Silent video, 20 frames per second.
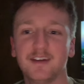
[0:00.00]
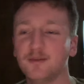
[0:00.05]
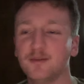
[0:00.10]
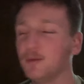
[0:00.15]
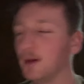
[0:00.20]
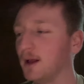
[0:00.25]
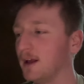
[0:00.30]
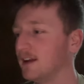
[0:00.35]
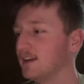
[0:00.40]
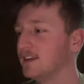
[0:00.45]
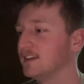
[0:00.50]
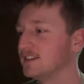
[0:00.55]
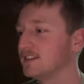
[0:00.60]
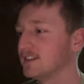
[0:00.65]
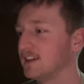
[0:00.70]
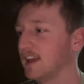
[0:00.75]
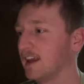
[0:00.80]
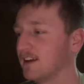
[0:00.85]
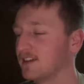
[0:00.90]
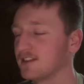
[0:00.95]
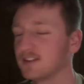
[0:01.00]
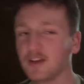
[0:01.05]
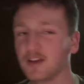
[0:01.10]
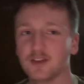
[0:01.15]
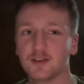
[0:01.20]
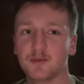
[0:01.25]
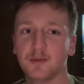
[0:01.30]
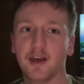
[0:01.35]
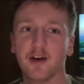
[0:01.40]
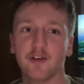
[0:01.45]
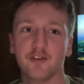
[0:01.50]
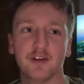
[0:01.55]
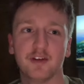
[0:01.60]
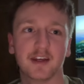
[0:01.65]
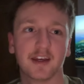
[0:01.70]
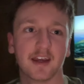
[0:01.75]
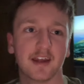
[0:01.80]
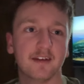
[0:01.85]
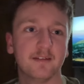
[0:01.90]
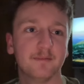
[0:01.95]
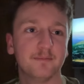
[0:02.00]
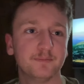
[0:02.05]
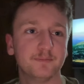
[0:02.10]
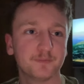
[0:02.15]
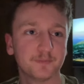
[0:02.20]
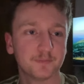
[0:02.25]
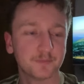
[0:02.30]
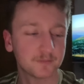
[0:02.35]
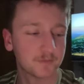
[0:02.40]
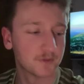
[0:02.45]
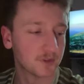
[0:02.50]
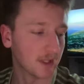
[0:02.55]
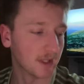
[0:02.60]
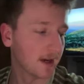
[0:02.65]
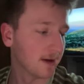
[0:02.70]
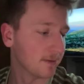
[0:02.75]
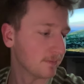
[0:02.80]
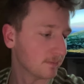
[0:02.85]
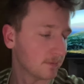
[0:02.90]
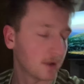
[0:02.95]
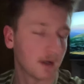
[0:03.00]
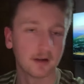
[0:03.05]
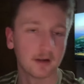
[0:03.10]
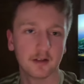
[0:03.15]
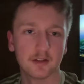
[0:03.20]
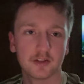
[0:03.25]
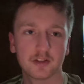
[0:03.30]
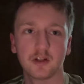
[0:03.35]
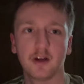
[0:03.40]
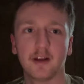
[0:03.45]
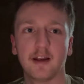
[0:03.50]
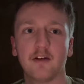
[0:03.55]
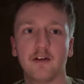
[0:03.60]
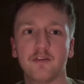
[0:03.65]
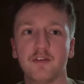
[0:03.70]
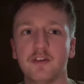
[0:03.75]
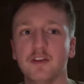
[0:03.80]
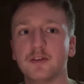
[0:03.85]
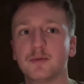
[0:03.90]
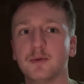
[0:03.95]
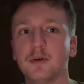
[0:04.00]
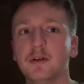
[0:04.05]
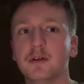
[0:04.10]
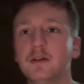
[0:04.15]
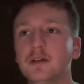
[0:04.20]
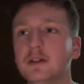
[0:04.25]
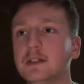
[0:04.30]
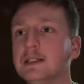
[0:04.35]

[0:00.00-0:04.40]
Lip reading: But yeah, it's nice to be healthy again. So yeah, I'm going to sign up for this one.